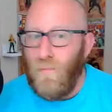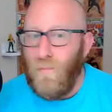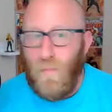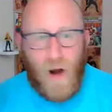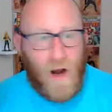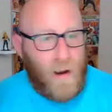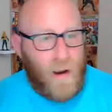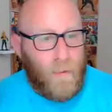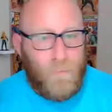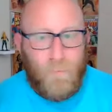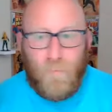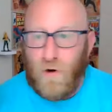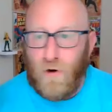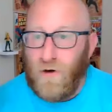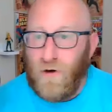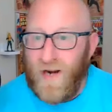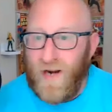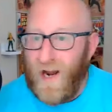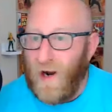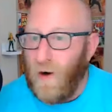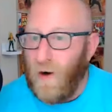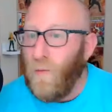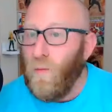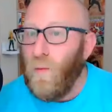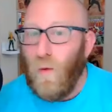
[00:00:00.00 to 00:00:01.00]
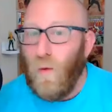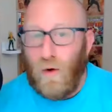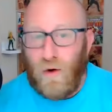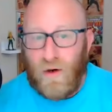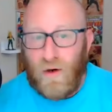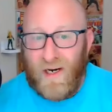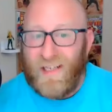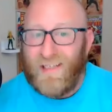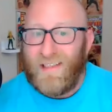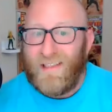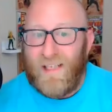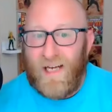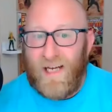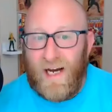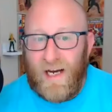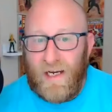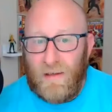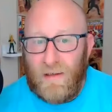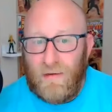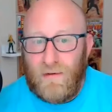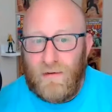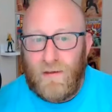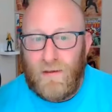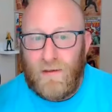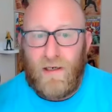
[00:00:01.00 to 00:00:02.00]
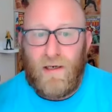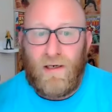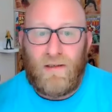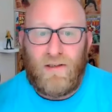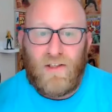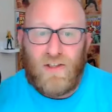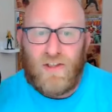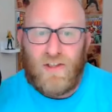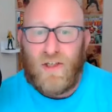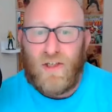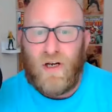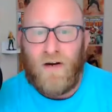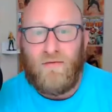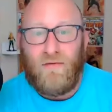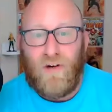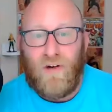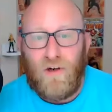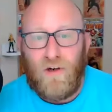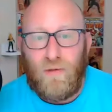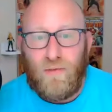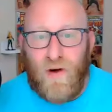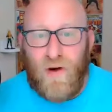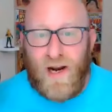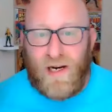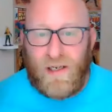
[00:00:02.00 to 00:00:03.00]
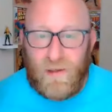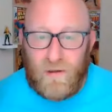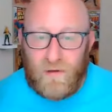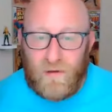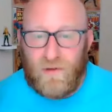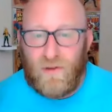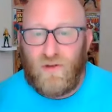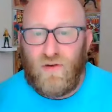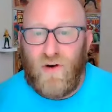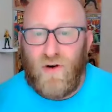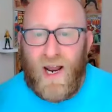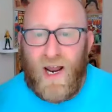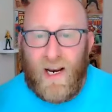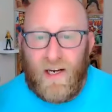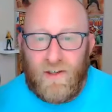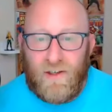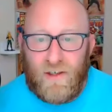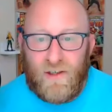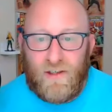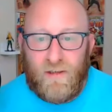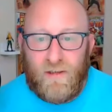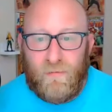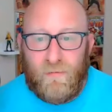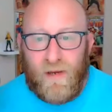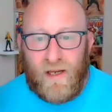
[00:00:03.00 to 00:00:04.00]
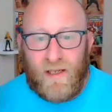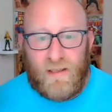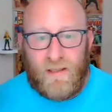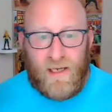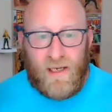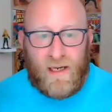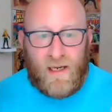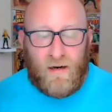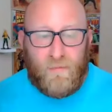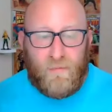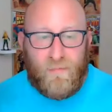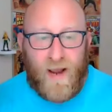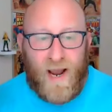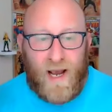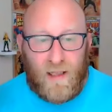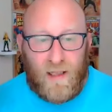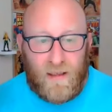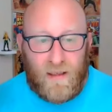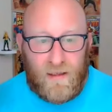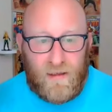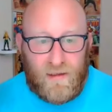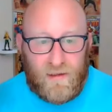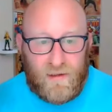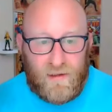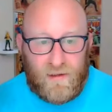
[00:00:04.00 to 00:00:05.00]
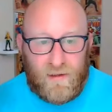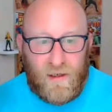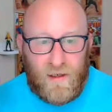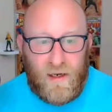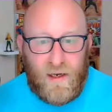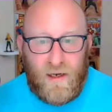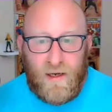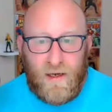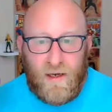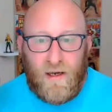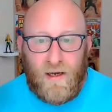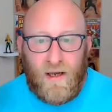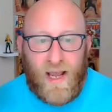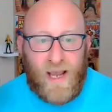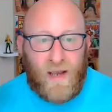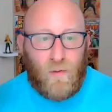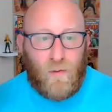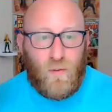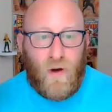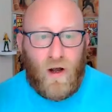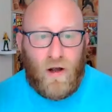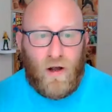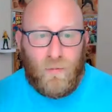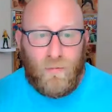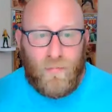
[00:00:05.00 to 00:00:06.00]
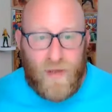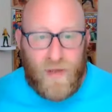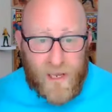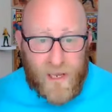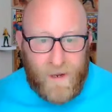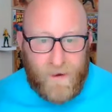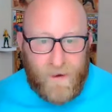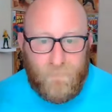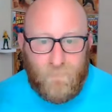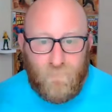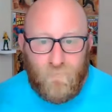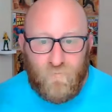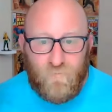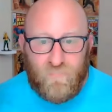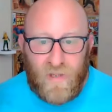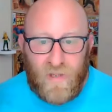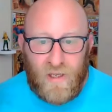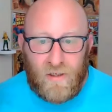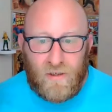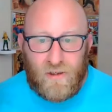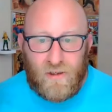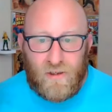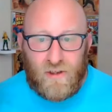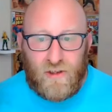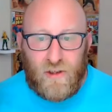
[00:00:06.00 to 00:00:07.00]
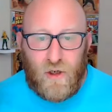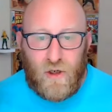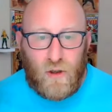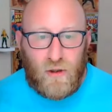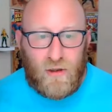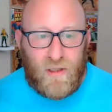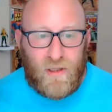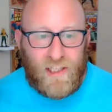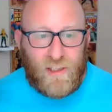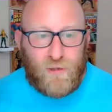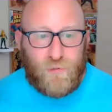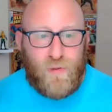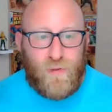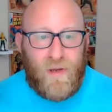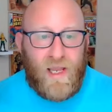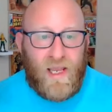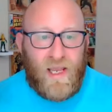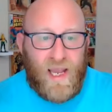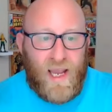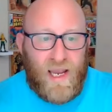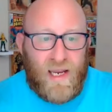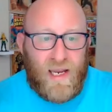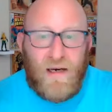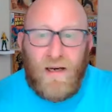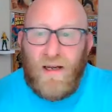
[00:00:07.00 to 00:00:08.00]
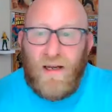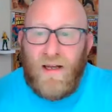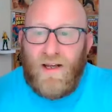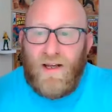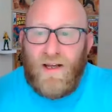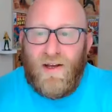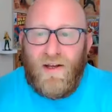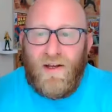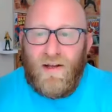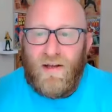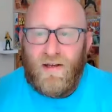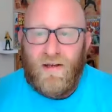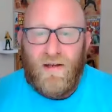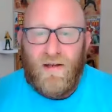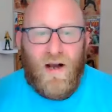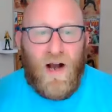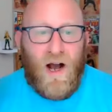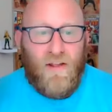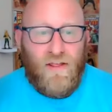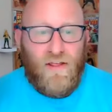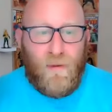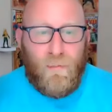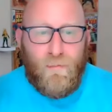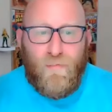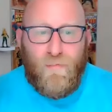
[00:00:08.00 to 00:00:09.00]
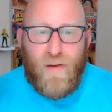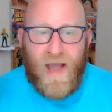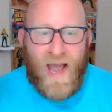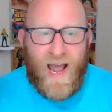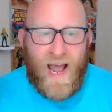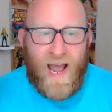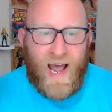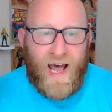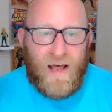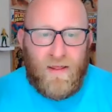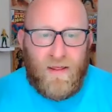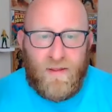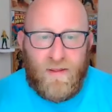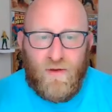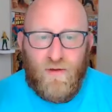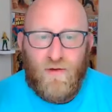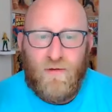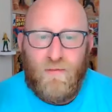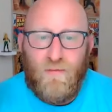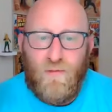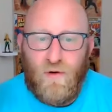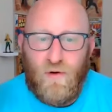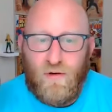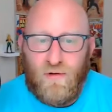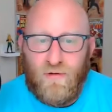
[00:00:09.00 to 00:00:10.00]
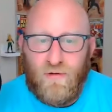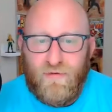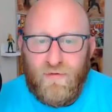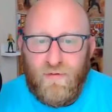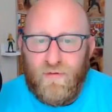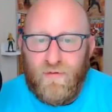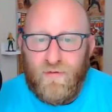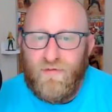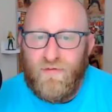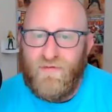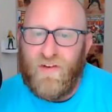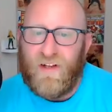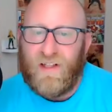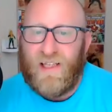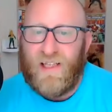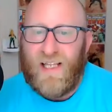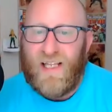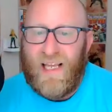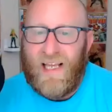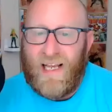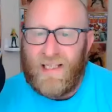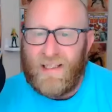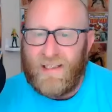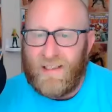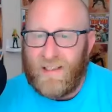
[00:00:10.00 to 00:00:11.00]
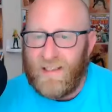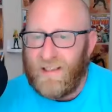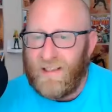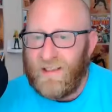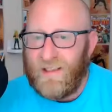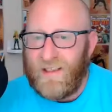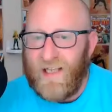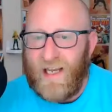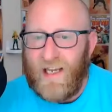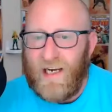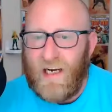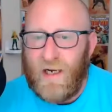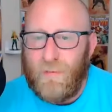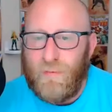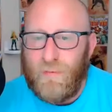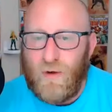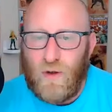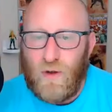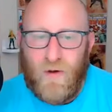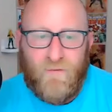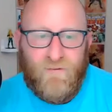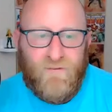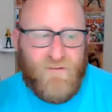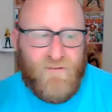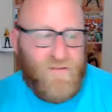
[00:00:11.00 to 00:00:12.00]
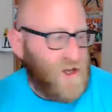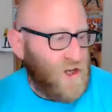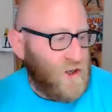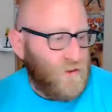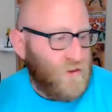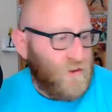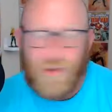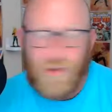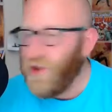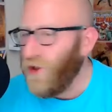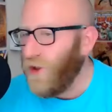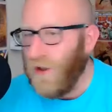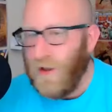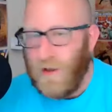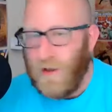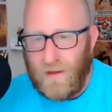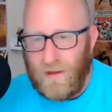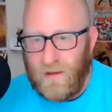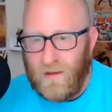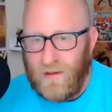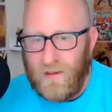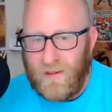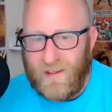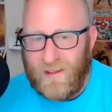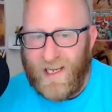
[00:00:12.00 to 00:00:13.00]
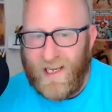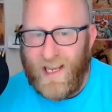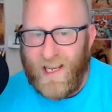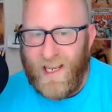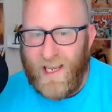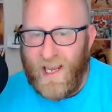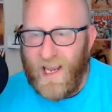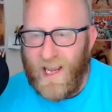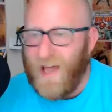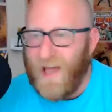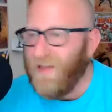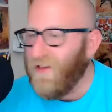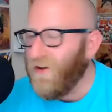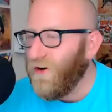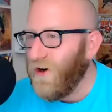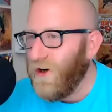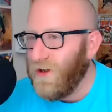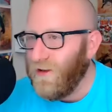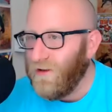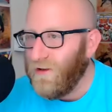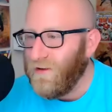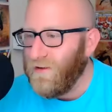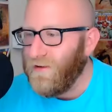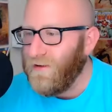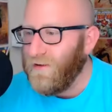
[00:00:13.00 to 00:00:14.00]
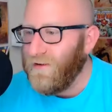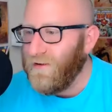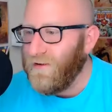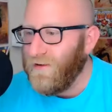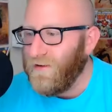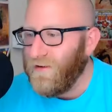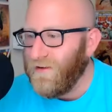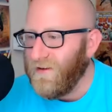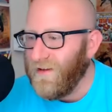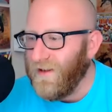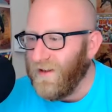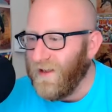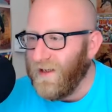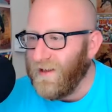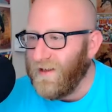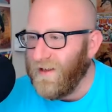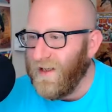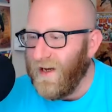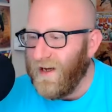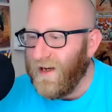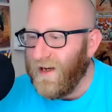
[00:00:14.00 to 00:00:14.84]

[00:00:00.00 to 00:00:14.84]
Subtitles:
burnout warning signs, discovering practical strategies to maintain a balance and well-being. So let's begin on the path to a more fulfilling and sustainable future together. You like that?